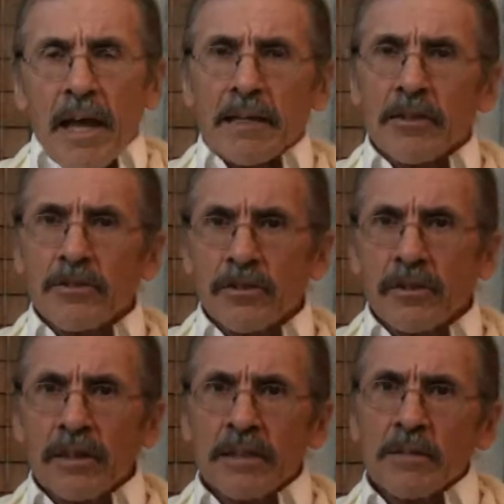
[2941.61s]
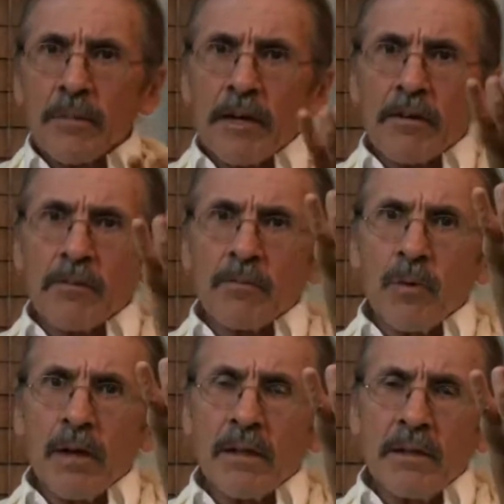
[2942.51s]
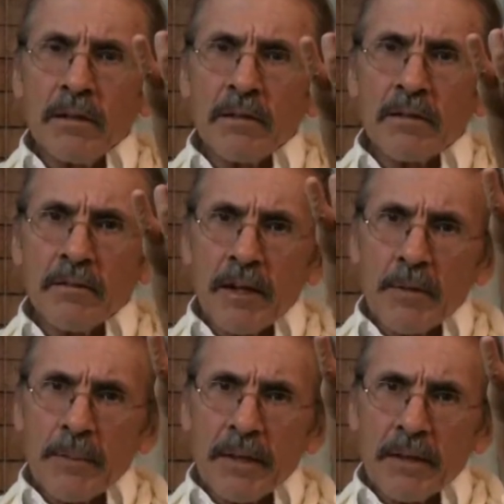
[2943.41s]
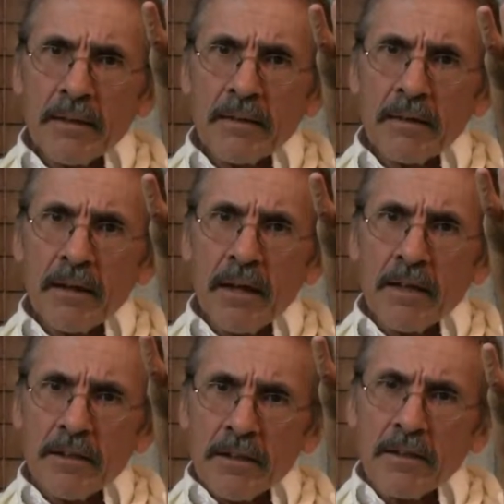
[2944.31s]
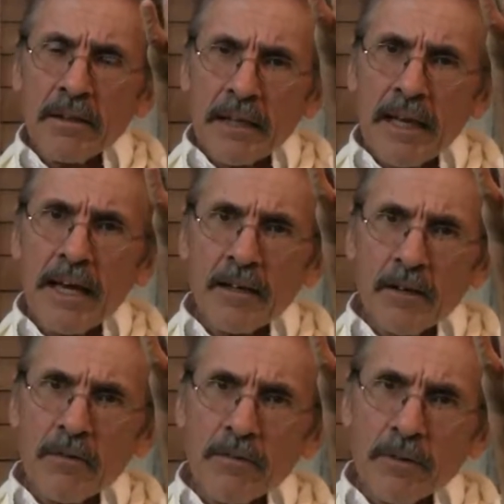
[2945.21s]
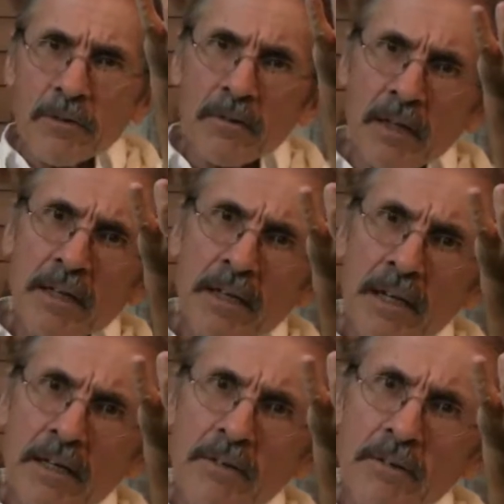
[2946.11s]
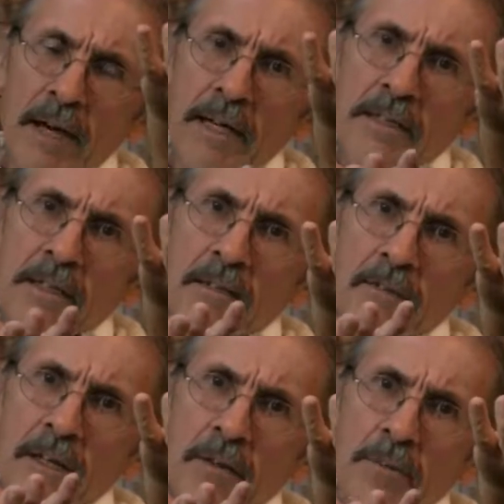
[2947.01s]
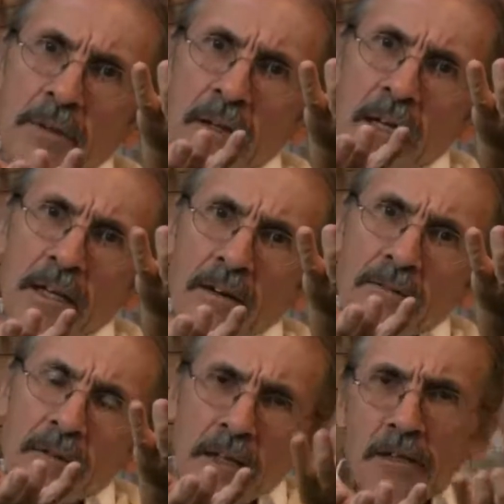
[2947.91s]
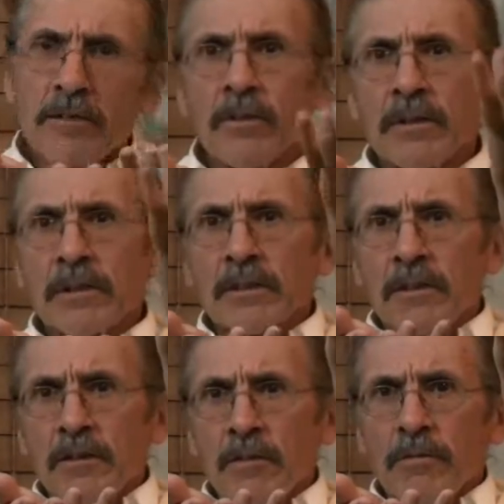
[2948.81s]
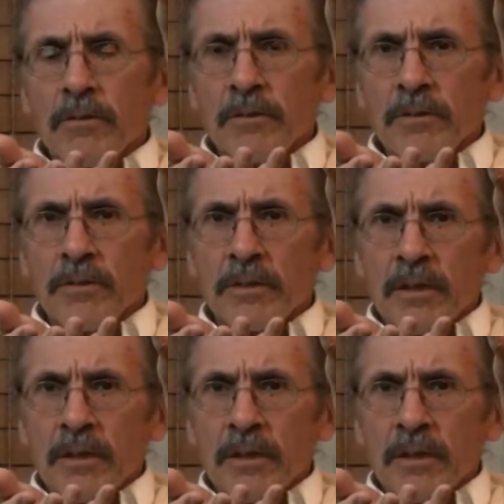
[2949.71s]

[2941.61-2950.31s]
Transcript: And the journey is a matter of one developing until it can't go further, and the other has to develop enough so this can go further.